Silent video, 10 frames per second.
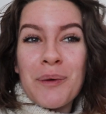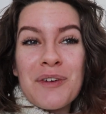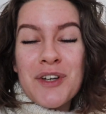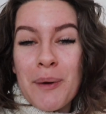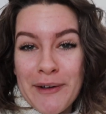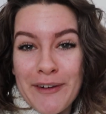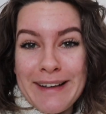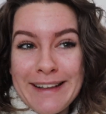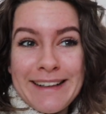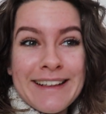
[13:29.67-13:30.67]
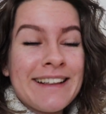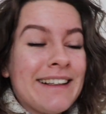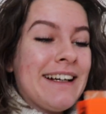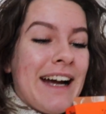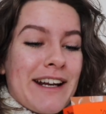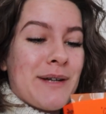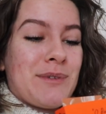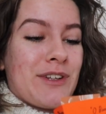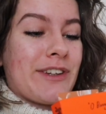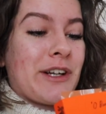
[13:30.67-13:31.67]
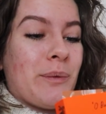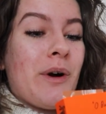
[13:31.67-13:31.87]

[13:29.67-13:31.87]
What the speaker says: what's going on in here and I'm just like,